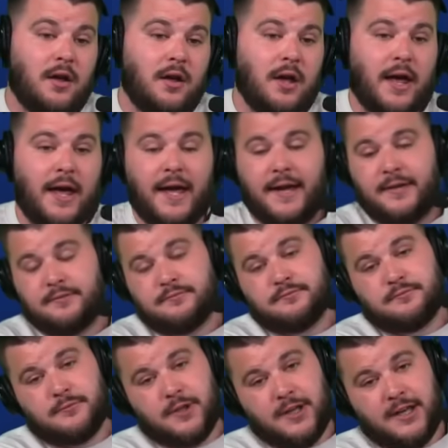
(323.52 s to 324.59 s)
hey,
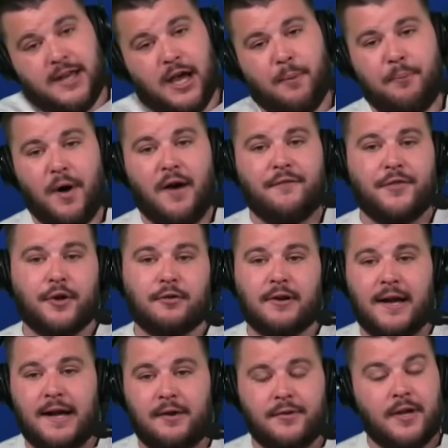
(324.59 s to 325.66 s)
you need help off the
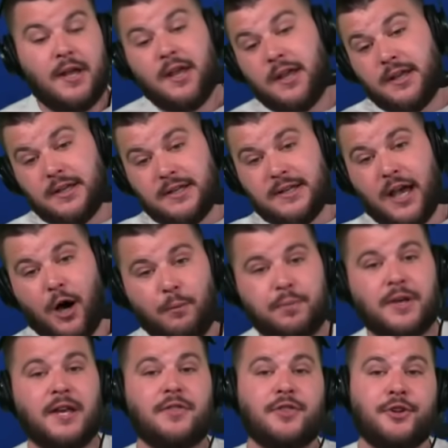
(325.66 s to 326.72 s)
ground. You need help
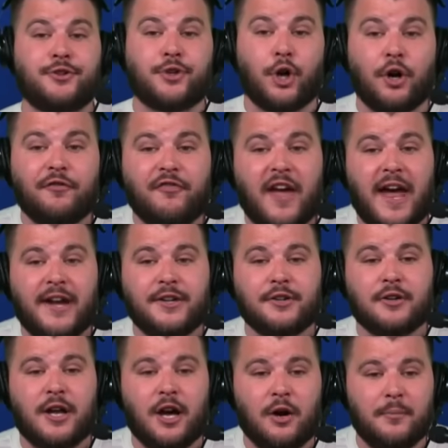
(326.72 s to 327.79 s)
getting the turf out of
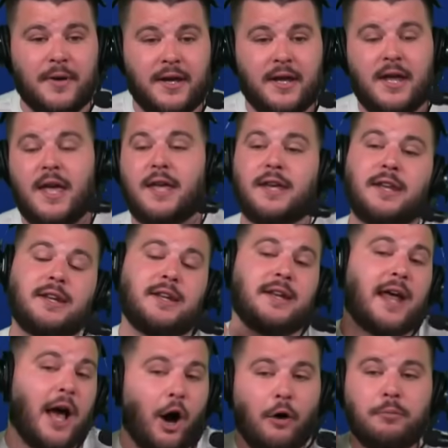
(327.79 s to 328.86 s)
your helmet. You need
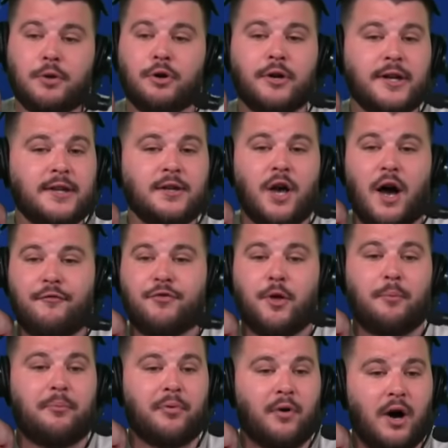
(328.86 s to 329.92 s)
help cleaning off the
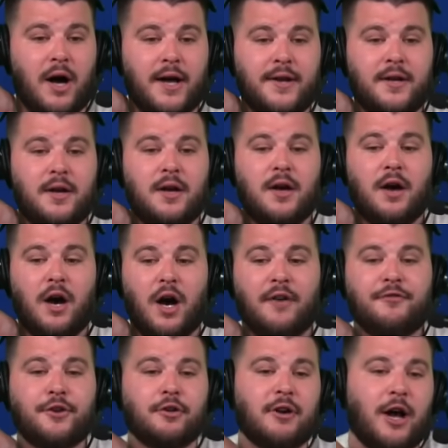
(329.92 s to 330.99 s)
blood
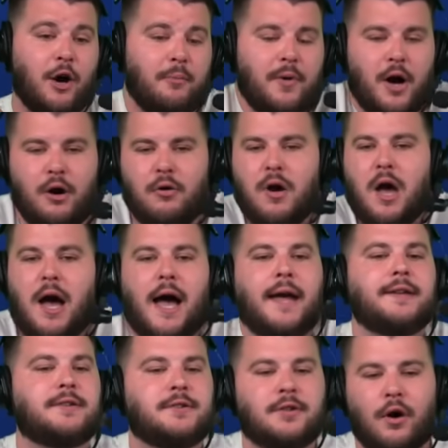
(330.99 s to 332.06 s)
of your elbow. I
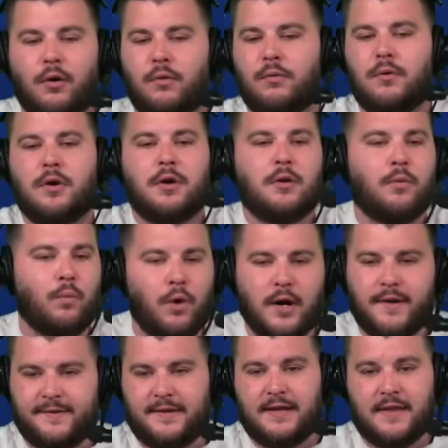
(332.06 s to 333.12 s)
don't
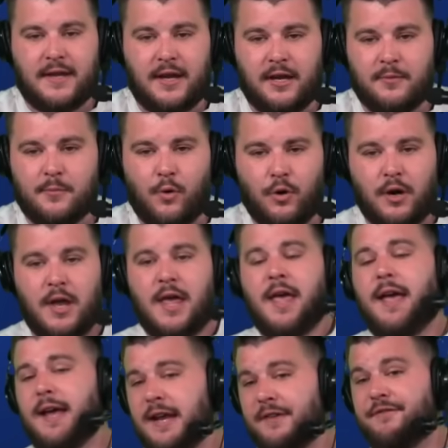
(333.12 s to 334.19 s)
want to see that anymore.
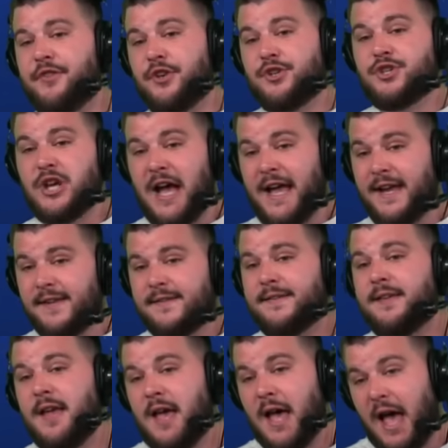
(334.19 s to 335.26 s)
And if the
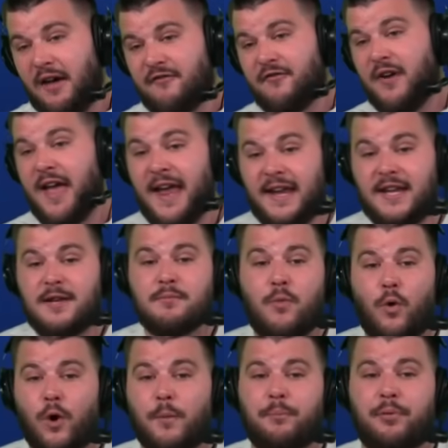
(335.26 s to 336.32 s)
Giants have any
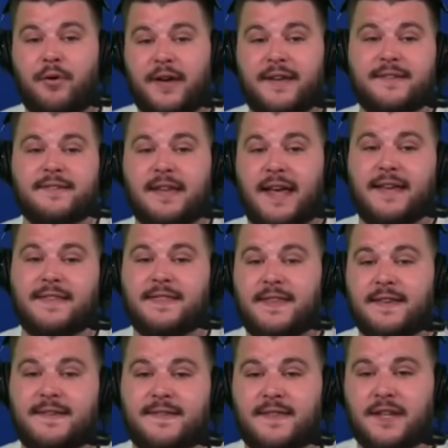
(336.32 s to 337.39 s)
more plays like
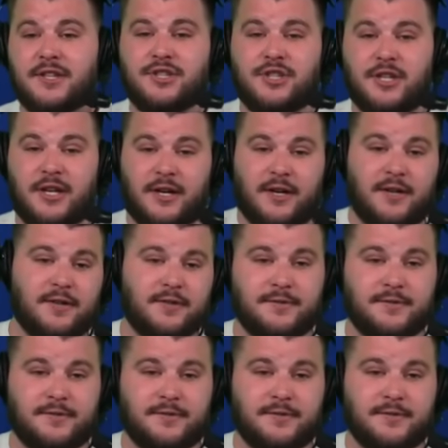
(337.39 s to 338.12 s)
this year,